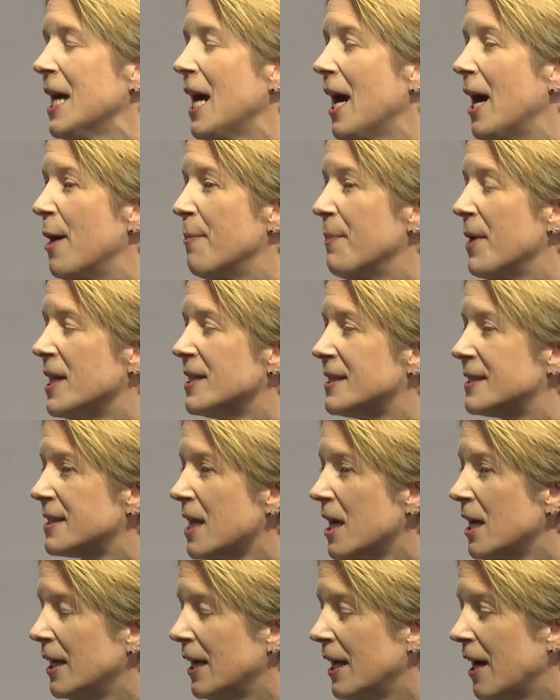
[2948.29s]
and
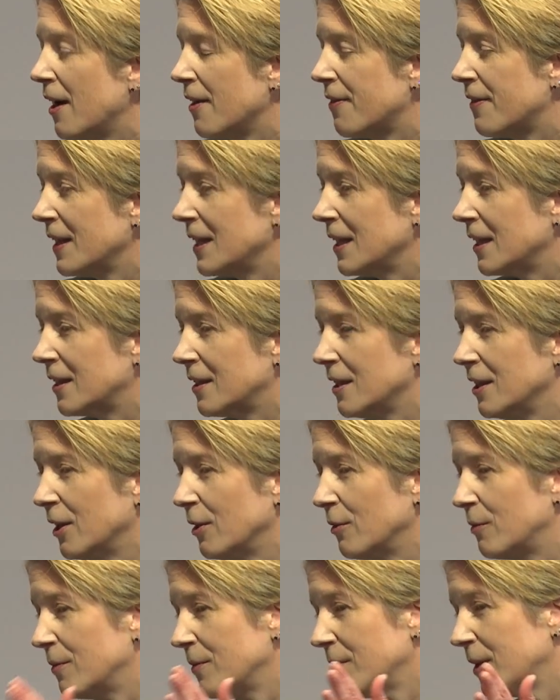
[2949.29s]
certainly I think, you
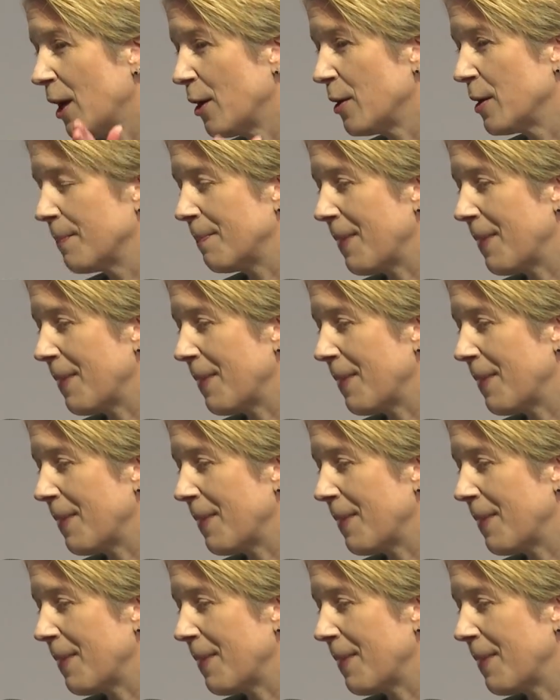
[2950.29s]
know, going